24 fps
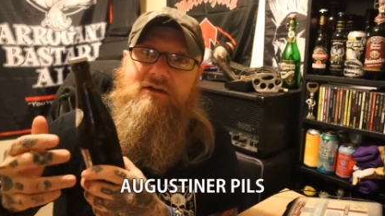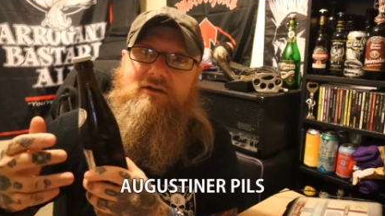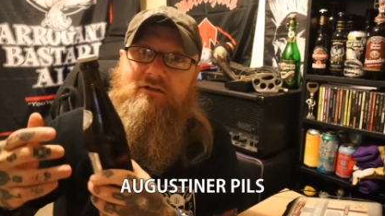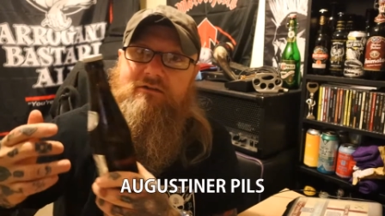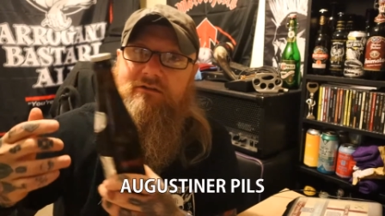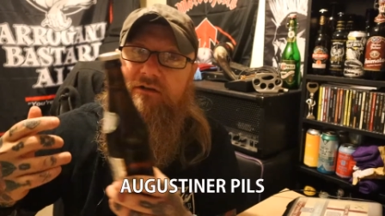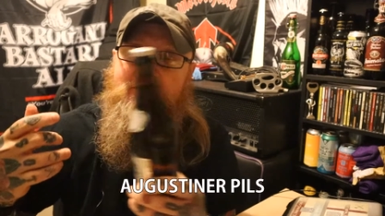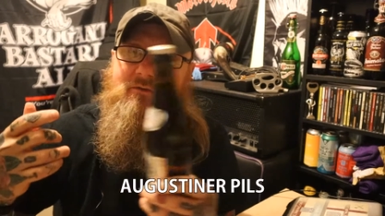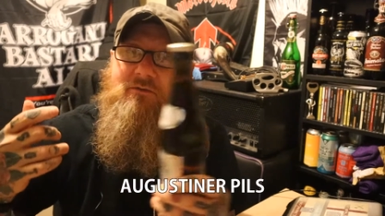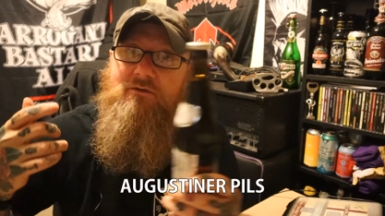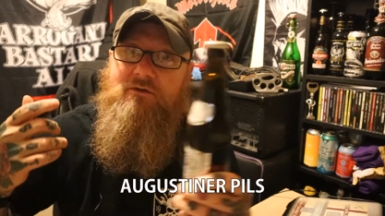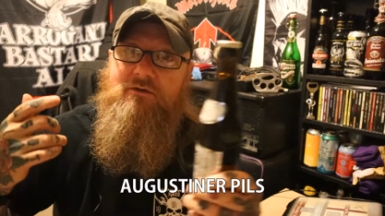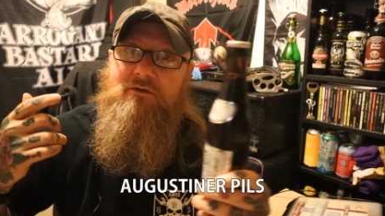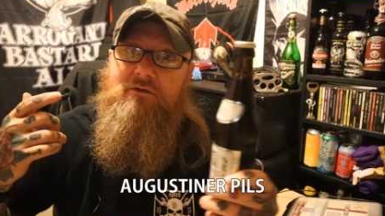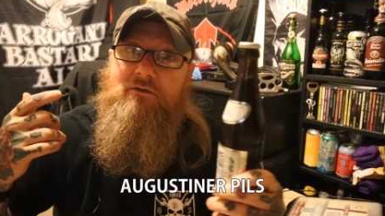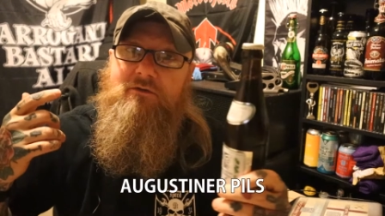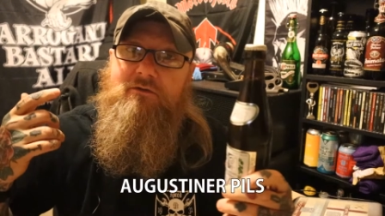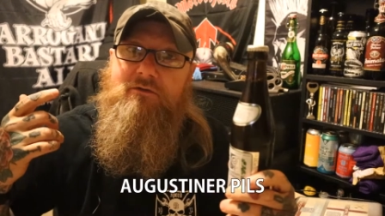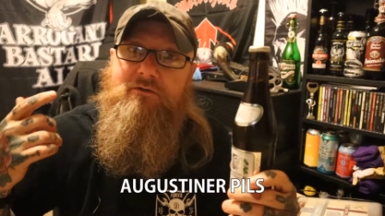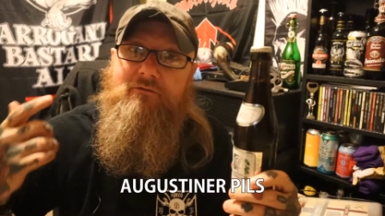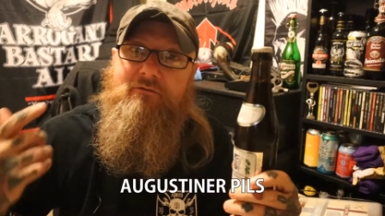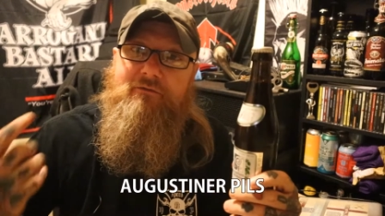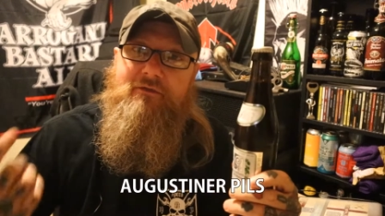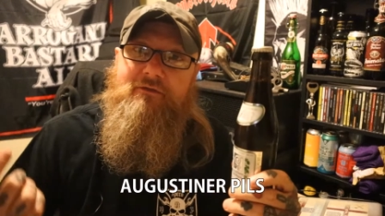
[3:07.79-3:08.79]
So
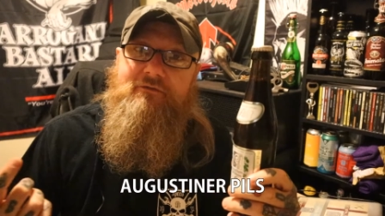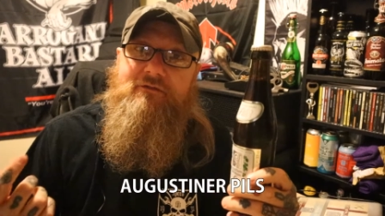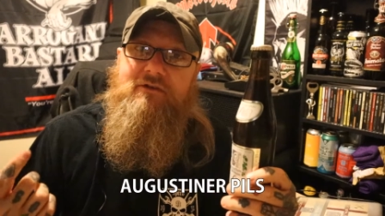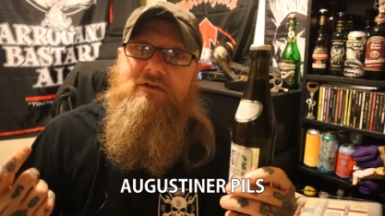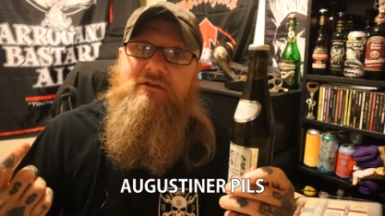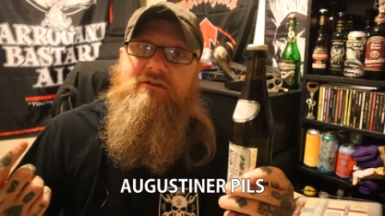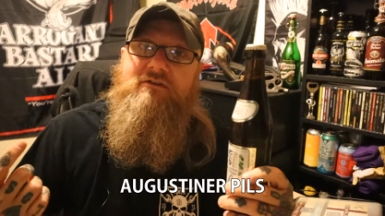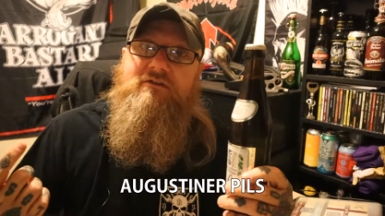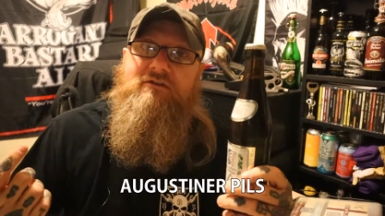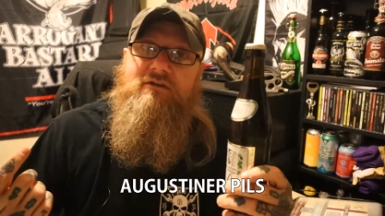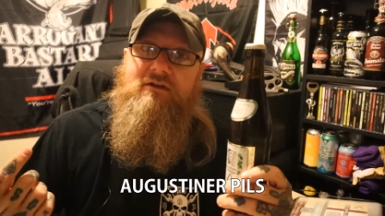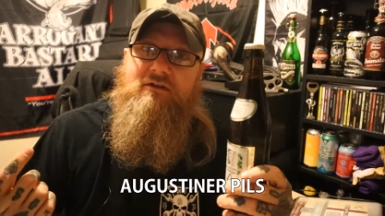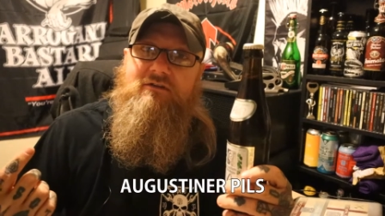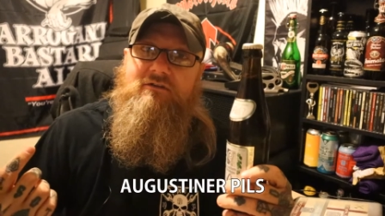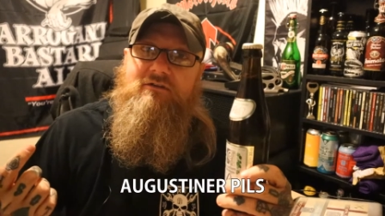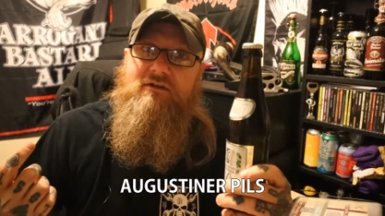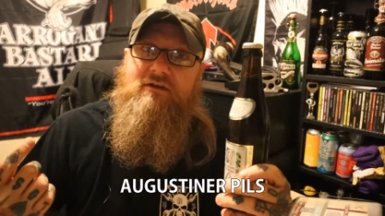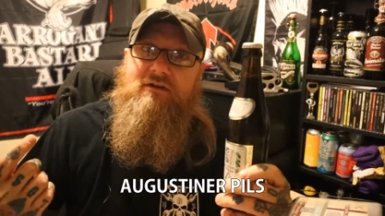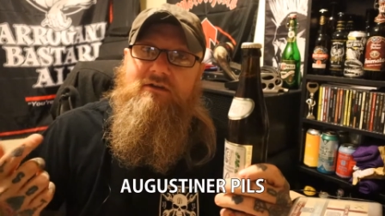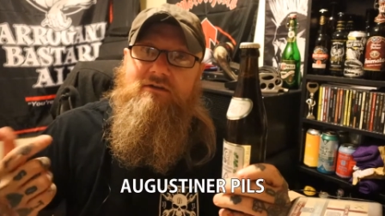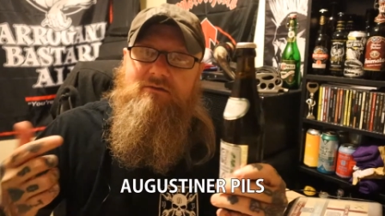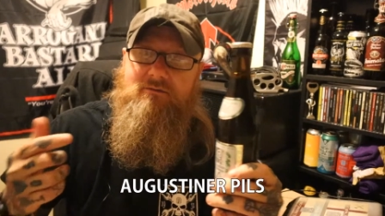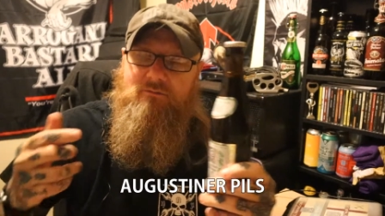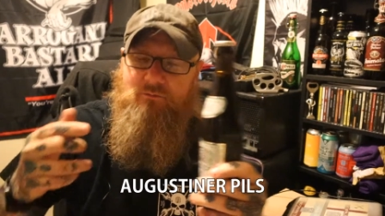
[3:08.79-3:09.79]
the
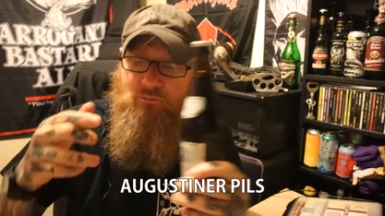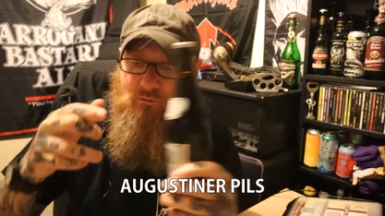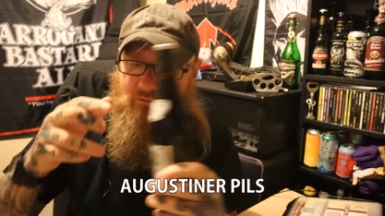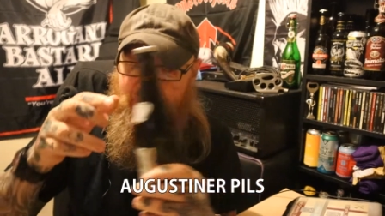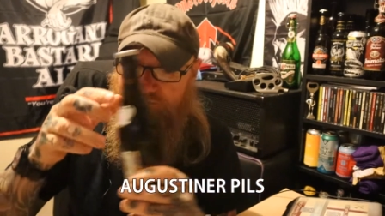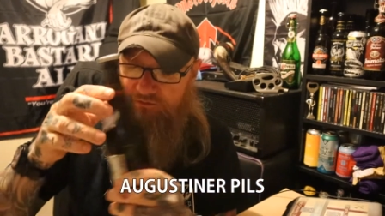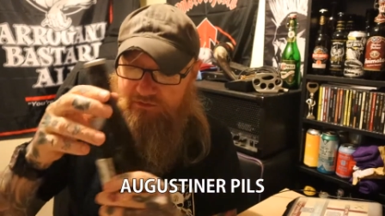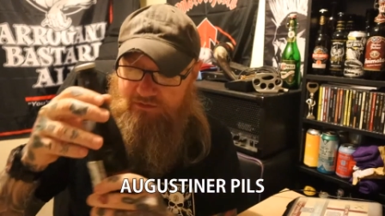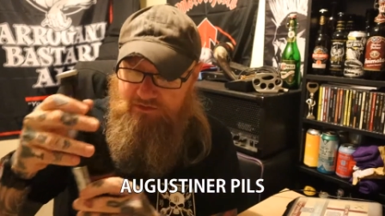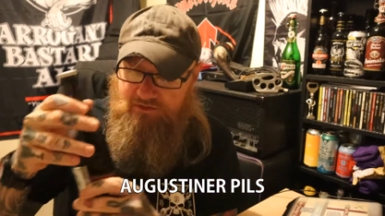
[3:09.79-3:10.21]
1516 was